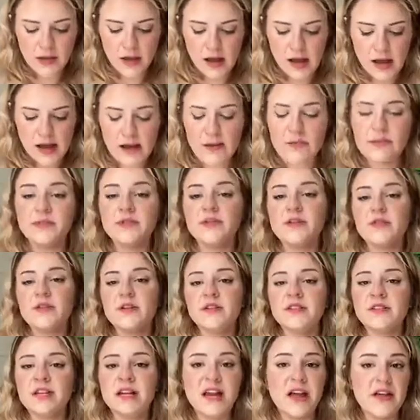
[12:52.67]
So
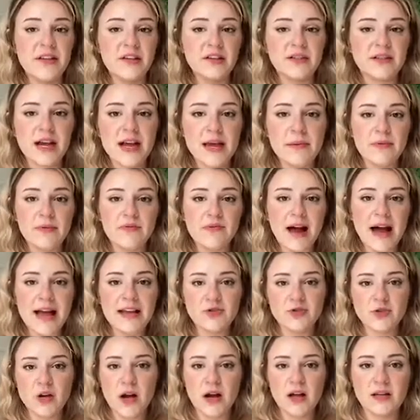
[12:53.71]
there's another type of
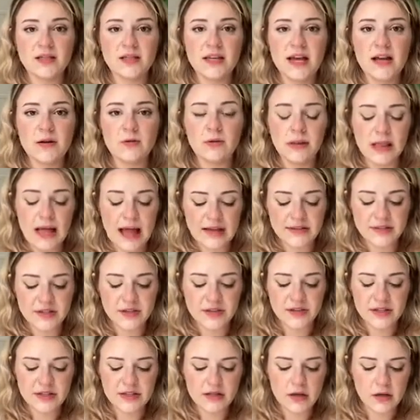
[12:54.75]
hydroxide
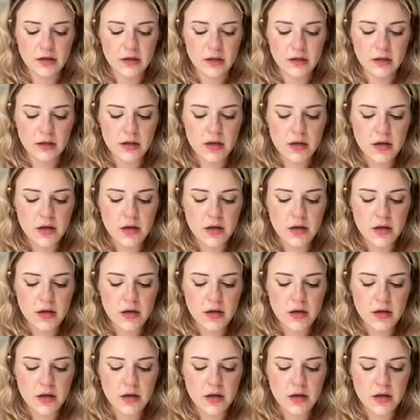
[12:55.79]
relaxers. It's called